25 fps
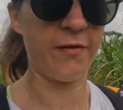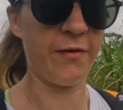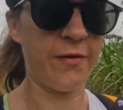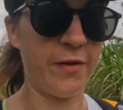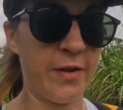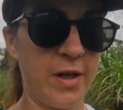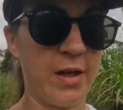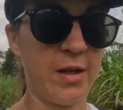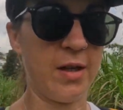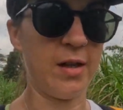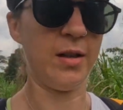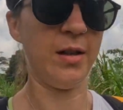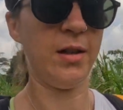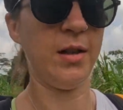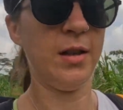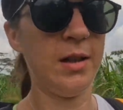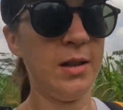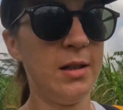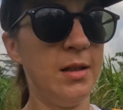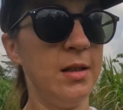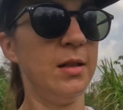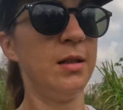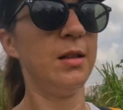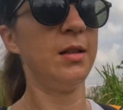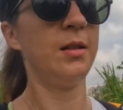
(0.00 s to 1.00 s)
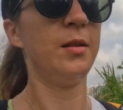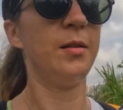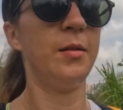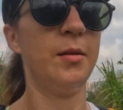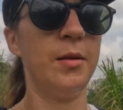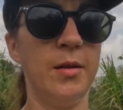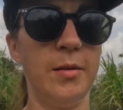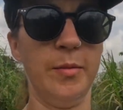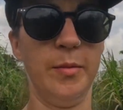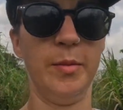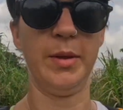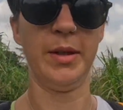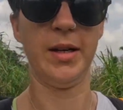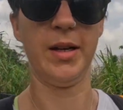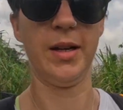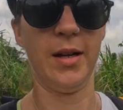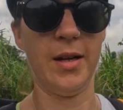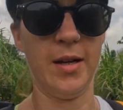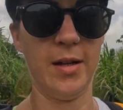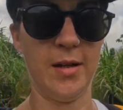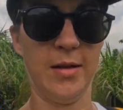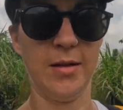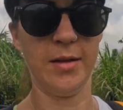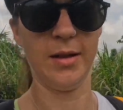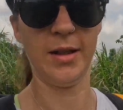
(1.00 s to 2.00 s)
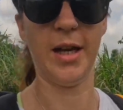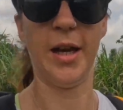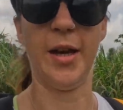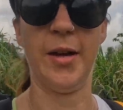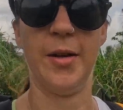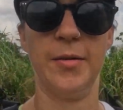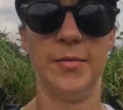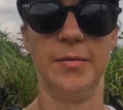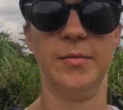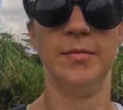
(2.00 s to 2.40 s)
far, but yeah.